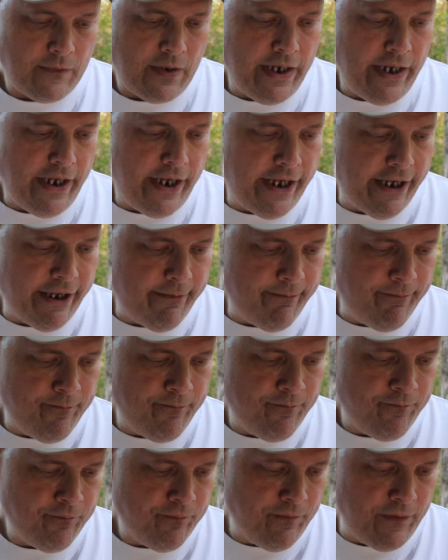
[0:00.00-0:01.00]
Um,
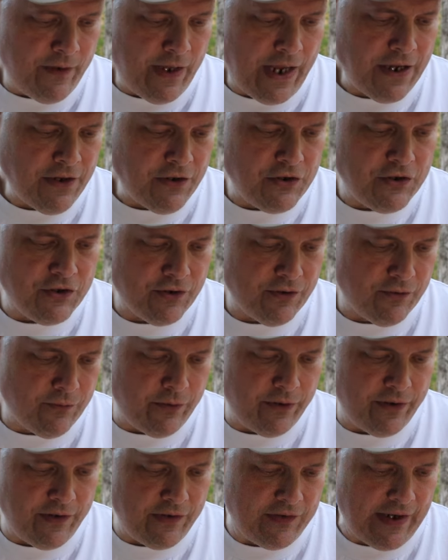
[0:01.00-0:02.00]
not sure
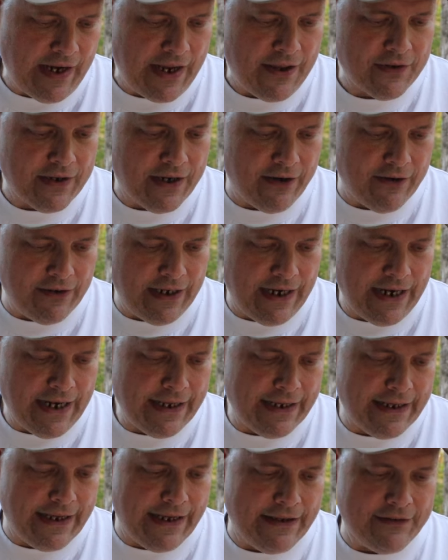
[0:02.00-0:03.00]
where the South
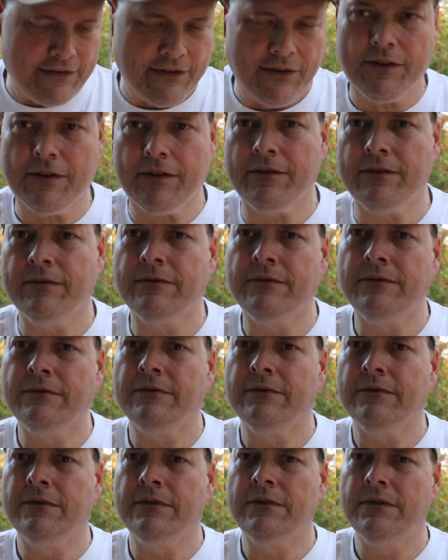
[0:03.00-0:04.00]
Carolina guys are.
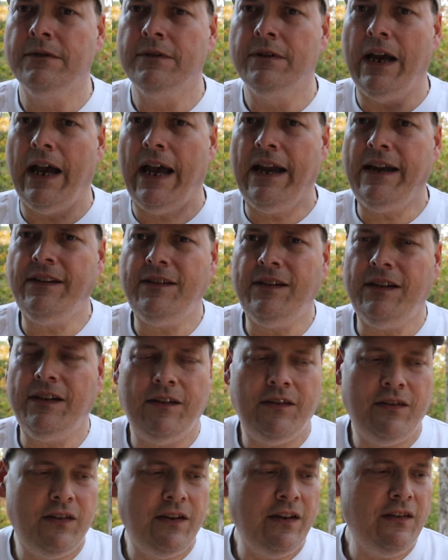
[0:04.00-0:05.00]
How is it
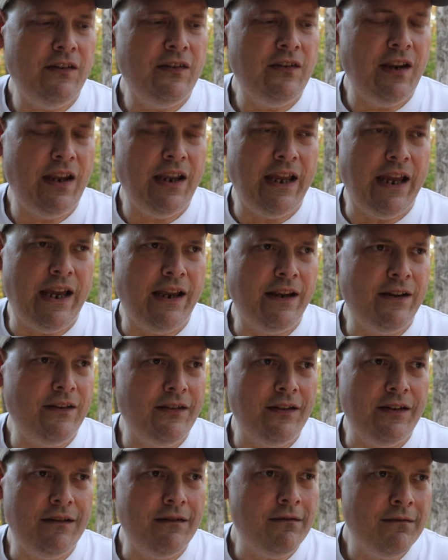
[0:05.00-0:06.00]
us Tennessee
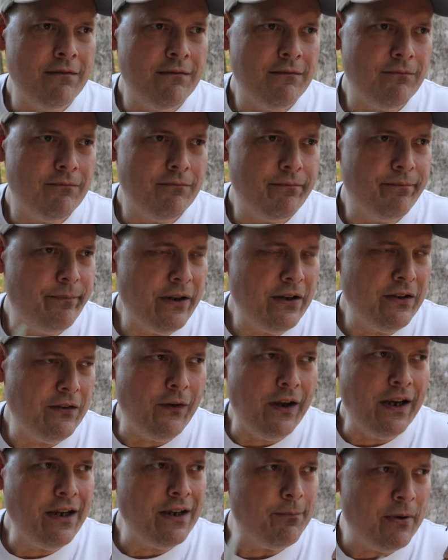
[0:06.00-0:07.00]
guys and
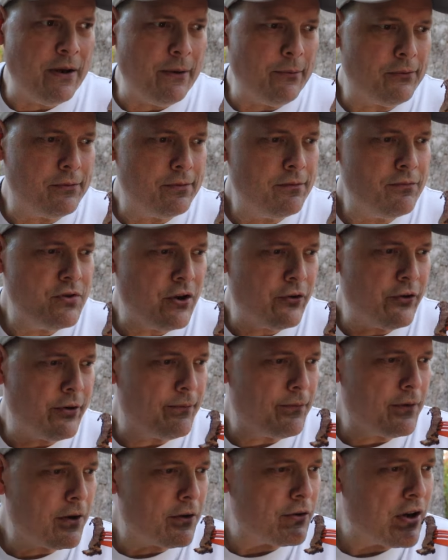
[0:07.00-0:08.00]
Pennsylvania people showed
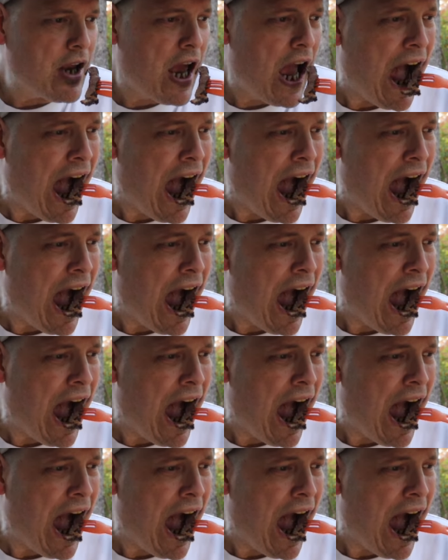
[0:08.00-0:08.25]
up first?